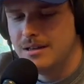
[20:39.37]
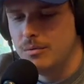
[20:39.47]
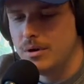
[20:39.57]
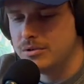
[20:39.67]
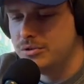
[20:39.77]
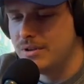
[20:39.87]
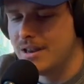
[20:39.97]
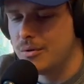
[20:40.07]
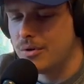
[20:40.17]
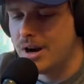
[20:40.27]
We also do
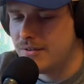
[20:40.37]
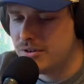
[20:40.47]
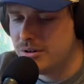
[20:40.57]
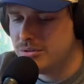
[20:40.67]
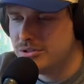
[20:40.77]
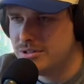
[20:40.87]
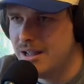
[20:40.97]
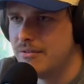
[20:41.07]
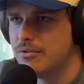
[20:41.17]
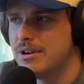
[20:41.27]
Caddy Corner After Hours
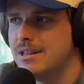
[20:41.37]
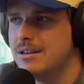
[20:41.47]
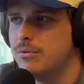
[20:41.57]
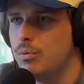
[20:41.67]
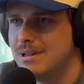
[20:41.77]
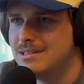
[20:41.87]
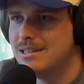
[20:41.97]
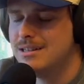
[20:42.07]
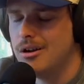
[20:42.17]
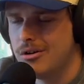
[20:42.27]
every
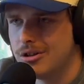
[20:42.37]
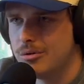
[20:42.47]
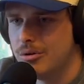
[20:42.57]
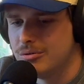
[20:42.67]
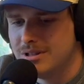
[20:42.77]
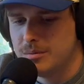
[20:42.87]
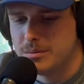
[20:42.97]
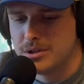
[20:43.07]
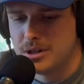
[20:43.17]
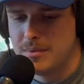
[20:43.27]
Wednesday, audio only, where we
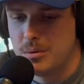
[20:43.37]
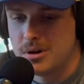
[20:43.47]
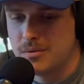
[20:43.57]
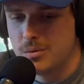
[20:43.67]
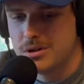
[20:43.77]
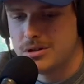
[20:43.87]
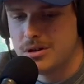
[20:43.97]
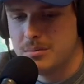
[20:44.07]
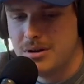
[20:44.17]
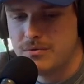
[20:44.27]
talk about whatever we want to
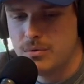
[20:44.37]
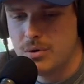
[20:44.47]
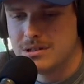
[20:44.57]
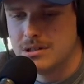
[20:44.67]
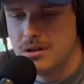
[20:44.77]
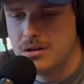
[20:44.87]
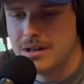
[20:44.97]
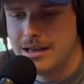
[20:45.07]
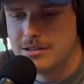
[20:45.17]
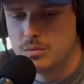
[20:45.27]
talk about for as long
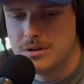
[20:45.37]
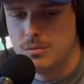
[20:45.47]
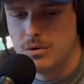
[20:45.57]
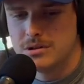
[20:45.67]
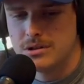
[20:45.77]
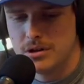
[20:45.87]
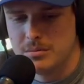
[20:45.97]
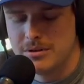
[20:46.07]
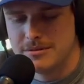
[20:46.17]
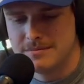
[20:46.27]
as we want to talk
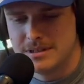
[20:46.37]
about it.